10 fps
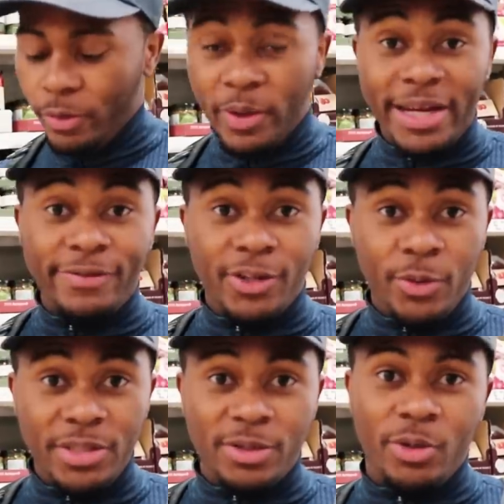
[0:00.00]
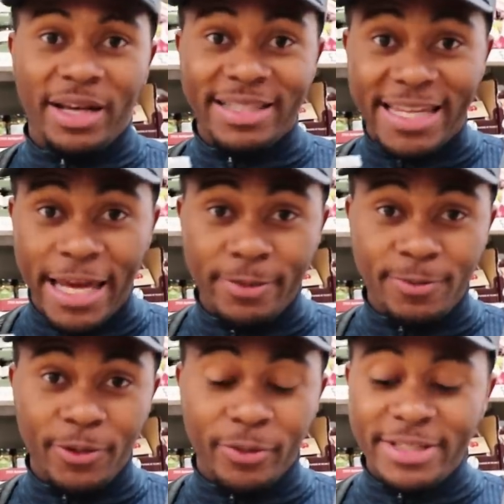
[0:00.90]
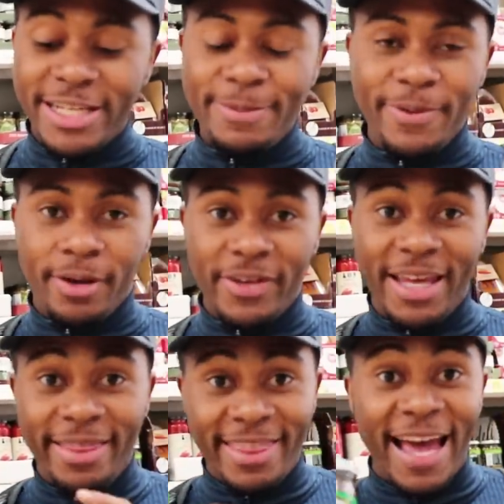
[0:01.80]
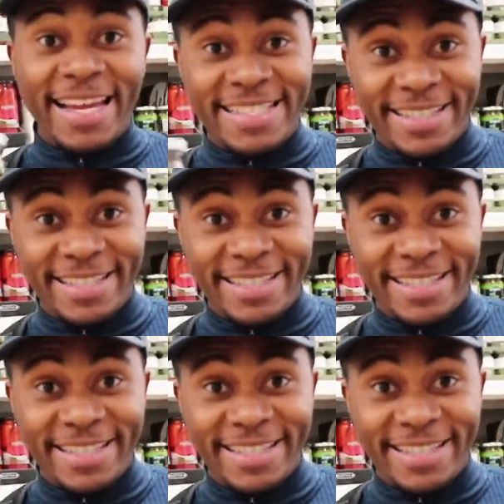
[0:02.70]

What you have to do is do like a tablespoon or a teaspoon of it, and that is